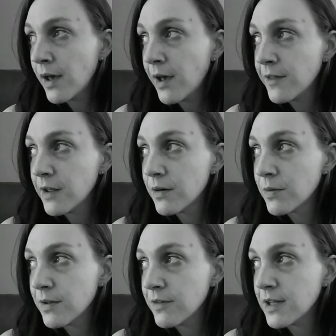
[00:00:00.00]
and they
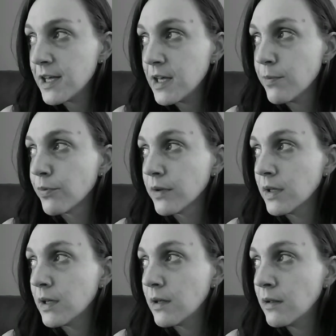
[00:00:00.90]
don't even keep
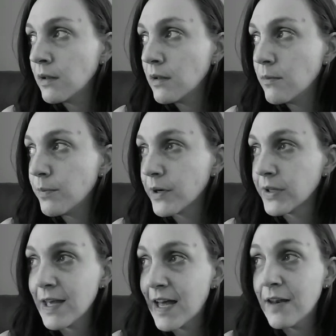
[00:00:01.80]

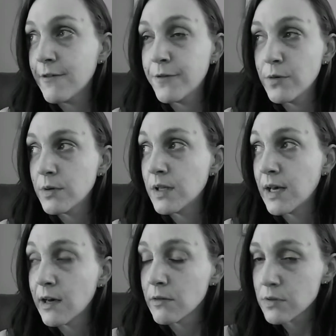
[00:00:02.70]
barely any food in the
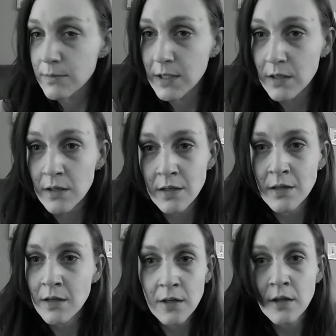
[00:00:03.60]
house. I mean,
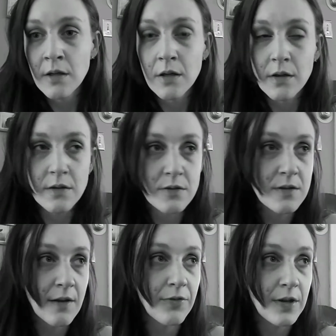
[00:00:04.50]
the
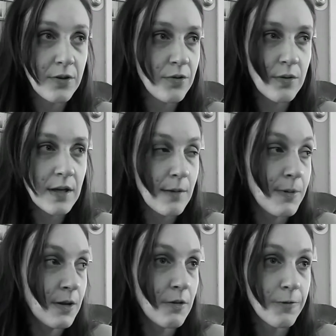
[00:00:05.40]
stuff they do
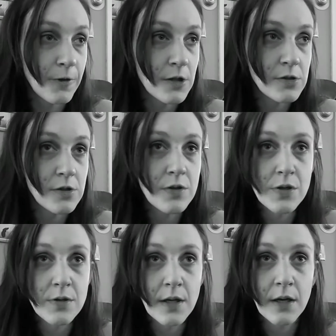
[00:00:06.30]
keep in their fridge is
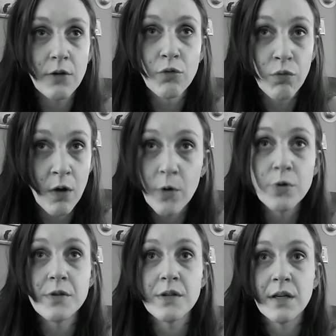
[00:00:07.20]
just like
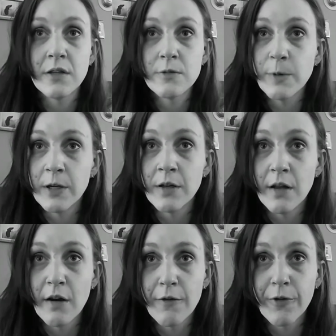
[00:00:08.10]
gross, and it's been in
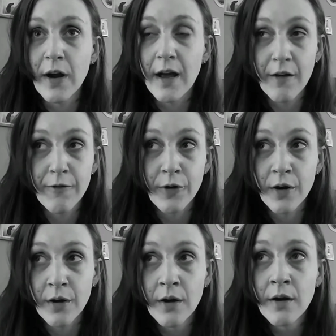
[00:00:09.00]
there
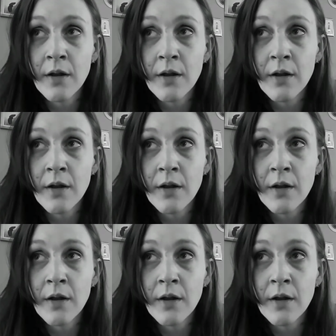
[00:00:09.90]
forever.